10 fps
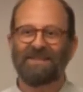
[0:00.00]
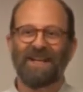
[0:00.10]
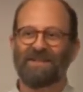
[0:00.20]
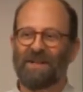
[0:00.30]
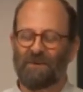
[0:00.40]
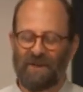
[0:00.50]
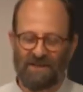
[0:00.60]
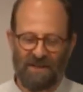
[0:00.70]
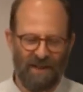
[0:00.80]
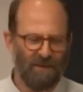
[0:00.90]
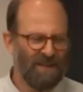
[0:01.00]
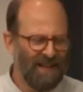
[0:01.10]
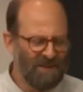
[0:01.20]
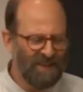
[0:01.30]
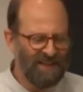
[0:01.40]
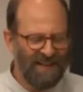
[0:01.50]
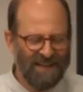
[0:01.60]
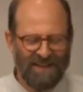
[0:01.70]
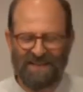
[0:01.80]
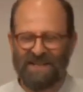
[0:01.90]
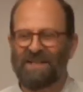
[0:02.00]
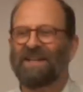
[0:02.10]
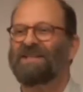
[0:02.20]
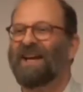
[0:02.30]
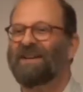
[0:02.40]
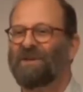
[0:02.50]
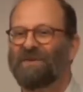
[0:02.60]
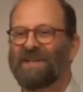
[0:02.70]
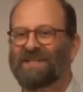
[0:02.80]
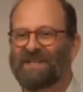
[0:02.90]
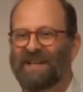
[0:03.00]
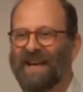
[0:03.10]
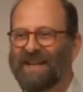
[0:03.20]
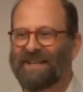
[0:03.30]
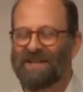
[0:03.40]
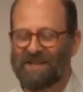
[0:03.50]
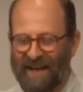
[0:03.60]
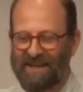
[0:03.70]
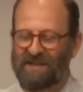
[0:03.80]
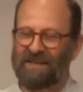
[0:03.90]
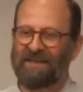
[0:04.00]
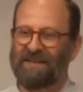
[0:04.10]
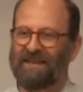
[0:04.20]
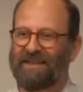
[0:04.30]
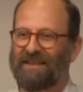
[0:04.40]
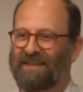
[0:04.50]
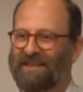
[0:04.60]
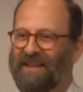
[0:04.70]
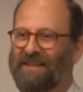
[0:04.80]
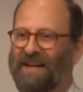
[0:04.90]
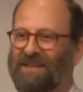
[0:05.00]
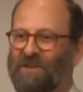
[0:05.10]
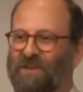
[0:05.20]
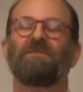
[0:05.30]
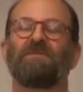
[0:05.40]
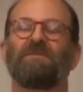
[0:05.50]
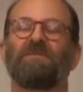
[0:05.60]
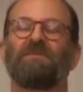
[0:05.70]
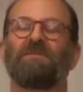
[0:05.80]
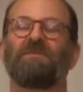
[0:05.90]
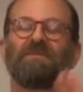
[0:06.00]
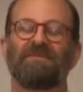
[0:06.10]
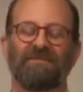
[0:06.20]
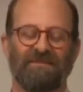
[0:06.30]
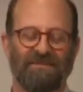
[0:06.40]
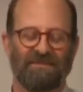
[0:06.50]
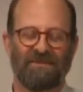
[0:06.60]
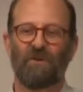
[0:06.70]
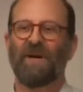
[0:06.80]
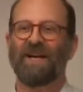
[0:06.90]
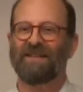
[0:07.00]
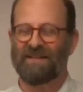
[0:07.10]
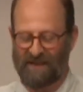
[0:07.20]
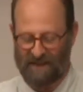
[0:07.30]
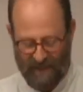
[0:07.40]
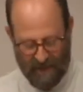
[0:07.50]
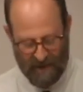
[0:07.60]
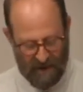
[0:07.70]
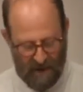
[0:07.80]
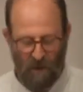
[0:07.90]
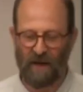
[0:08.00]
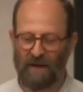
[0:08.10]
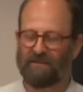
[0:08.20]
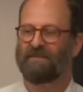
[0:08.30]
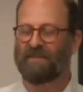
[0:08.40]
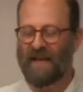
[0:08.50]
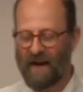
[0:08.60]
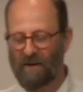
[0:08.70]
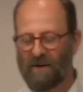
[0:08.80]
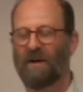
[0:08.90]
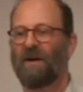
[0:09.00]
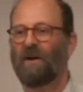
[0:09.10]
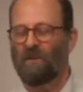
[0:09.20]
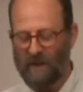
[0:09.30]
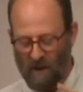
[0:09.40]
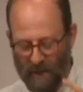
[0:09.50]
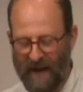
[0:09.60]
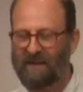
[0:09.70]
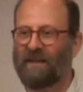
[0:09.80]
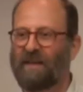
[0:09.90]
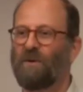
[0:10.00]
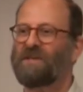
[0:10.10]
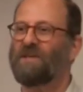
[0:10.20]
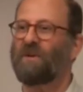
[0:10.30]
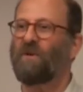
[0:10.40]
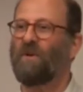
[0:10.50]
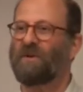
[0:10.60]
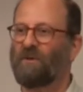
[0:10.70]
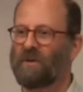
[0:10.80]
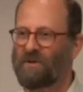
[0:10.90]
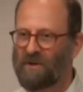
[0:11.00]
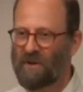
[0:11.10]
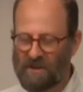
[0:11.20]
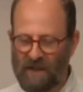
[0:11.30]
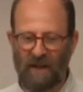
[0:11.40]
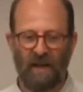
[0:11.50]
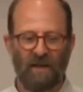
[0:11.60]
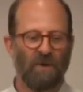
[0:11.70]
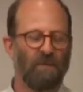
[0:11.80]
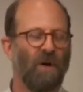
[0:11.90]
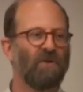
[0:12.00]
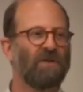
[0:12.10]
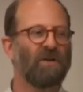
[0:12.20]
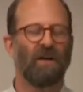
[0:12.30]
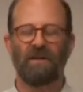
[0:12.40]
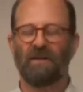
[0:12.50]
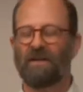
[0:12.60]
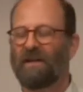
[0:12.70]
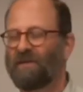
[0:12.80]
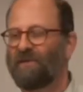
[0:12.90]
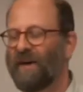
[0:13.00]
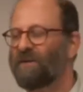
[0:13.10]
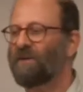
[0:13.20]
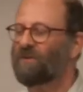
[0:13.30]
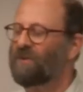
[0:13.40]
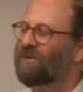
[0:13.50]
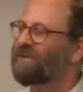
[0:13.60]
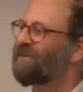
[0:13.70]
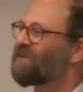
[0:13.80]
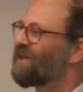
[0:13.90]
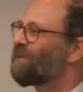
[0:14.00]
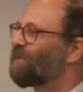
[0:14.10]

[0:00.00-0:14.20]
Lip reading: That's their reasoning. We said, that's ridiculous. He's the executor of the estate. He stands in Ignatz's shoes. No. Too bad, they said. Okay, now we go back to the U.S. District Court in Newark, New Jersey, with a motion under Federal Rules of Civil